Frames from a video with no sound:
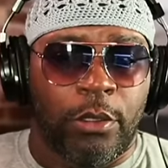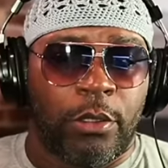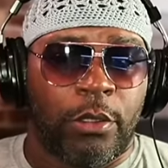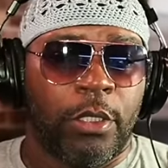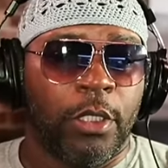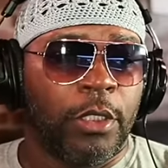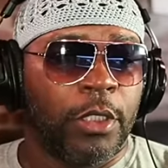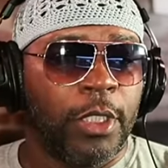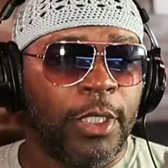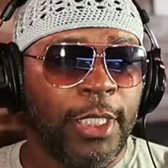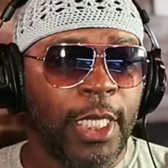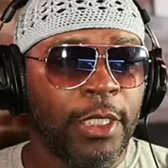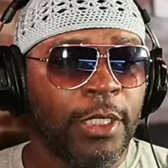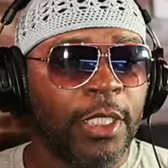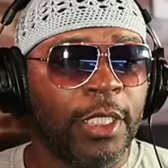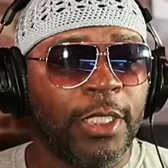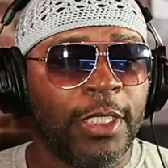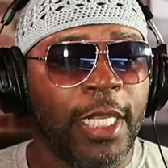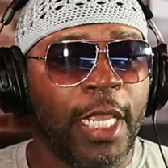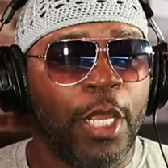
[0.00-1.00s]
The
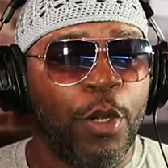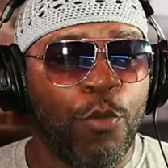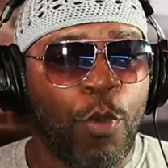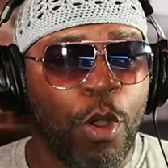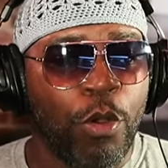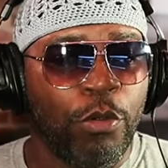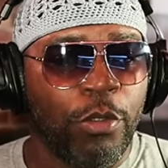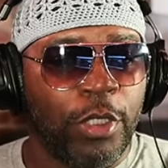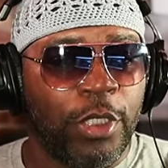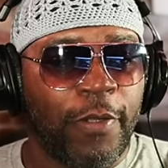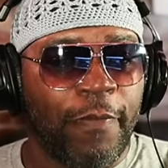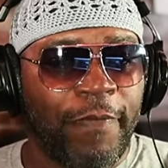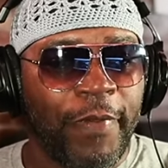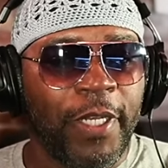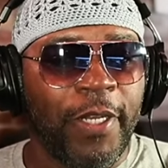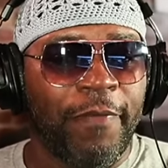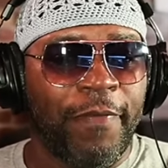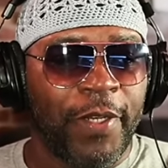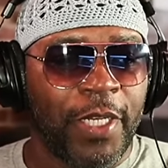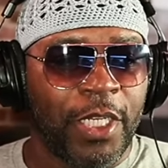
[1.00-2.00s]
statistics say it won't. There's a
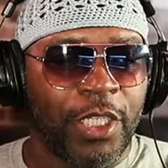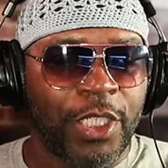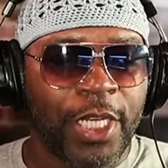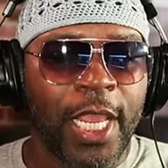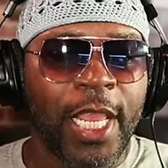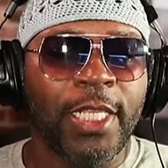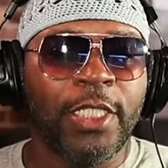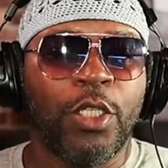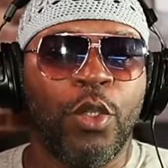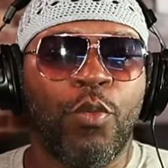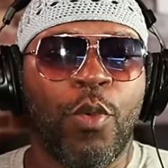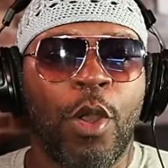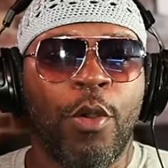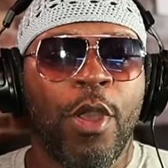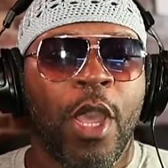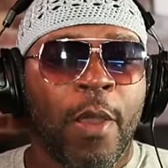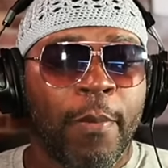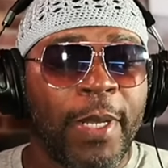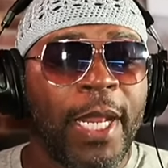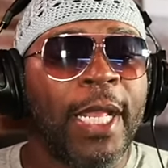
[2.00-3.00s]
50-50 chance it won't.
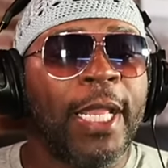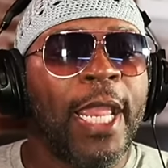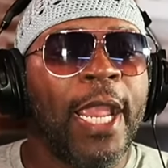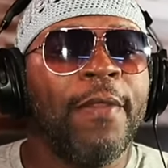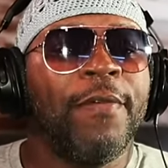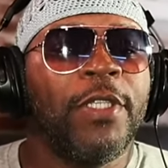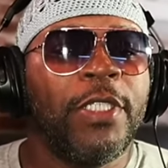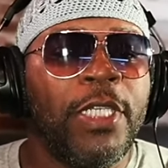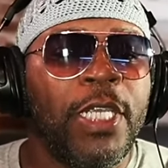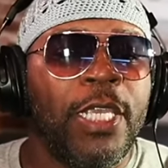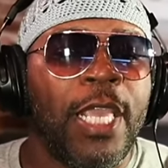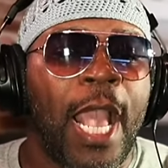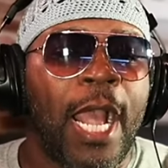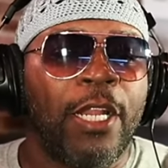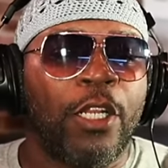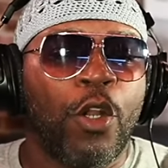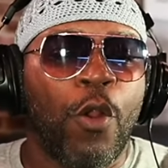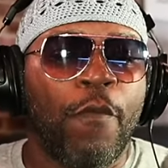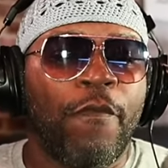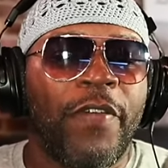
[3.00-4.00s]
But I guarantee you, out
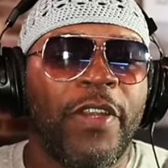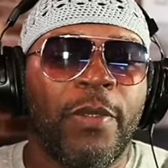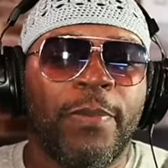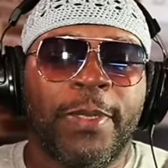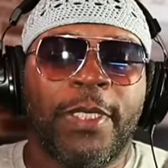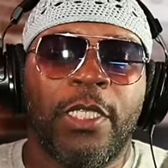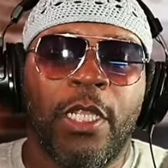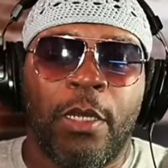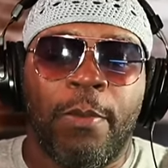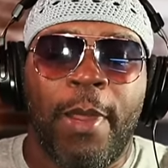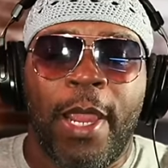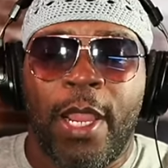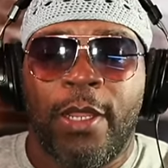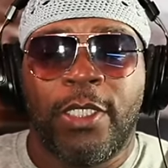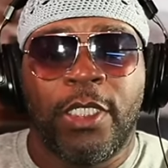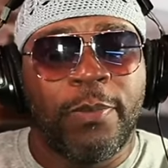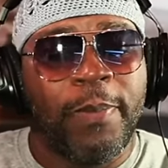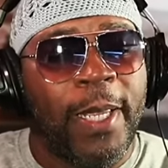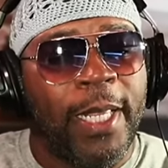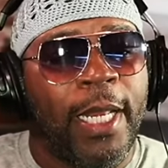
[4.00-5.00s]
of those 50% of
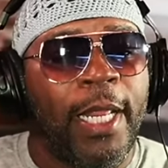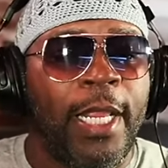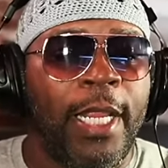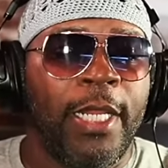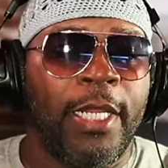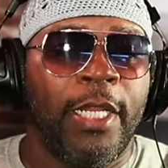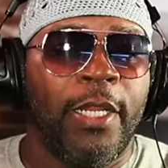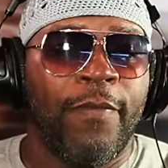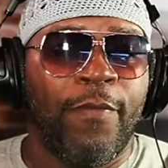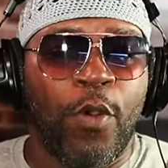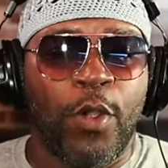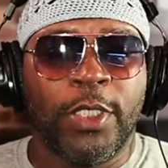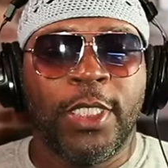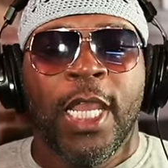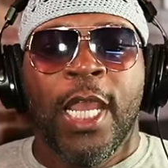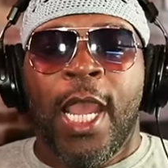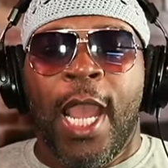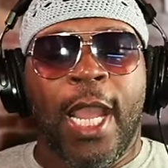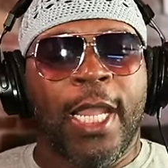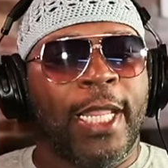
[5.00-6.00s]
marriages, man, that end in divorce,
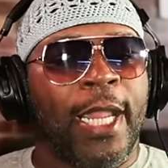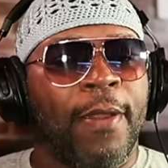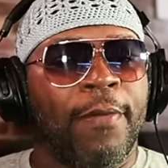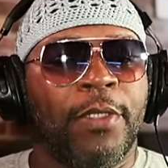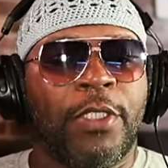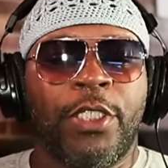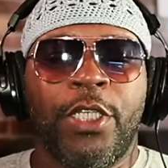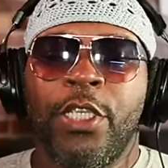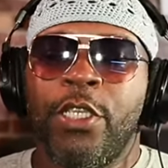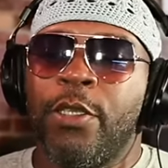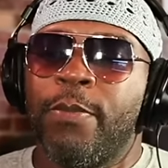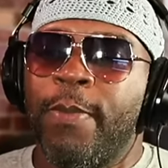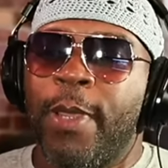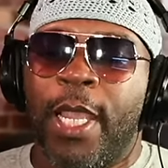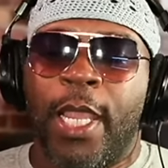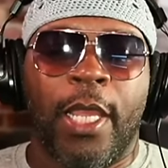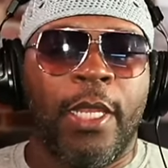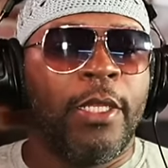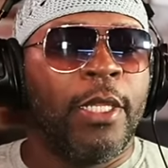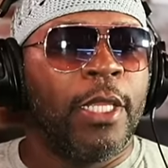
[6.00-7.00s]
I guarantee you,
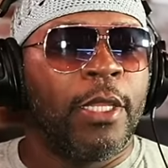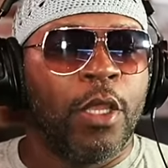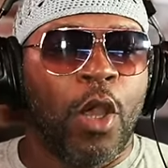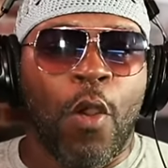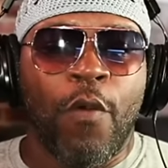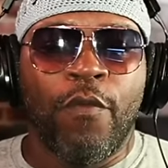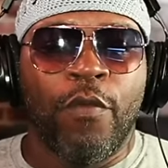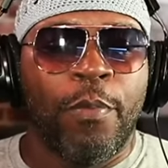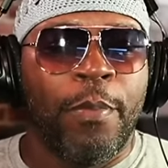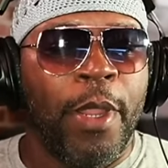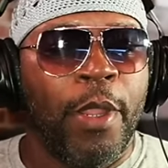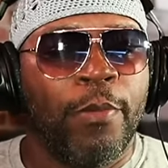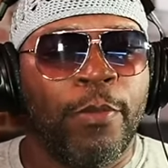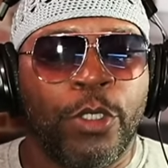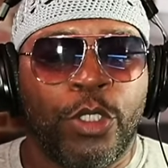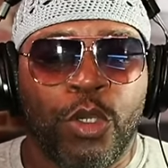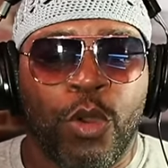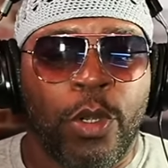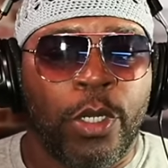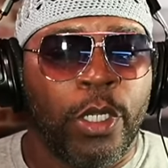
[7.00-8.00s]
man, that the overwhelming
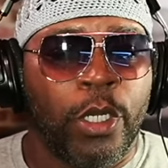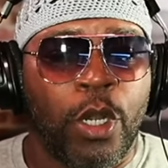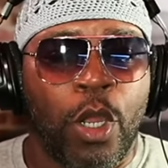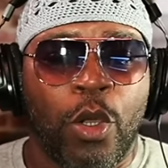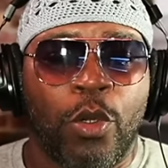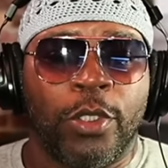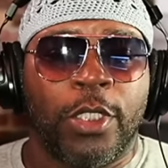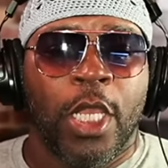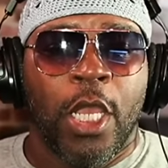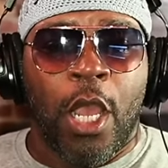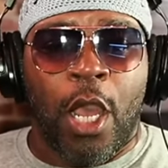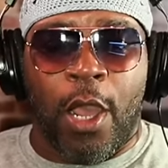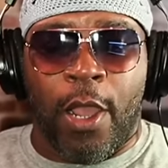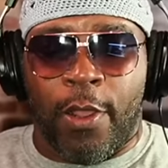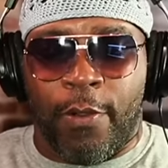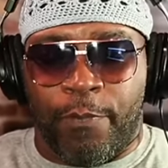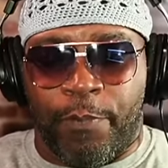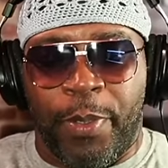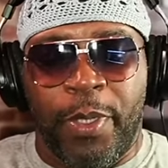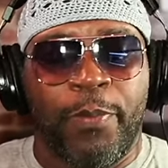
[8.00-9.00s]
majority of those
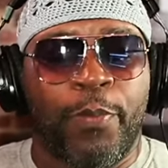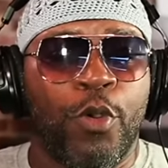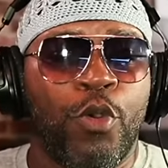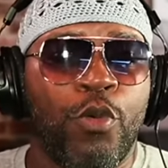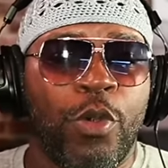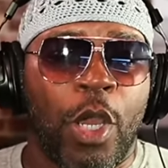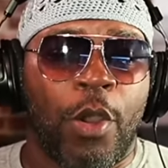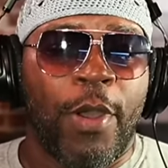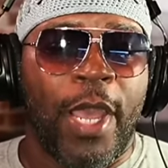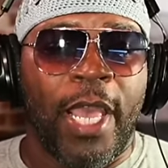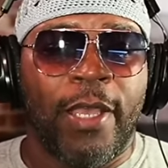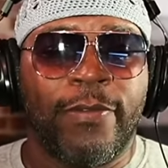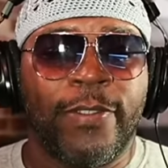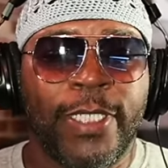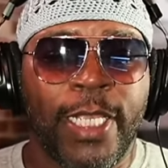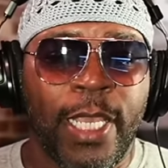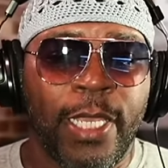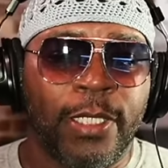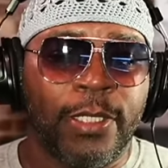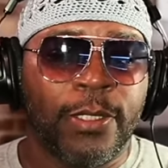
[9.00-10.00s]
are people who don't have
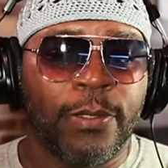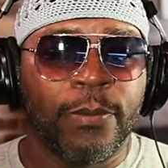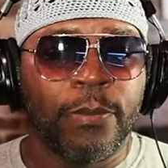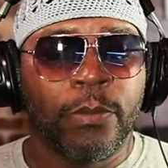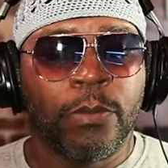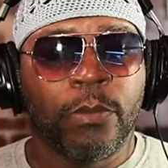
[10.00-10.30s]
sex.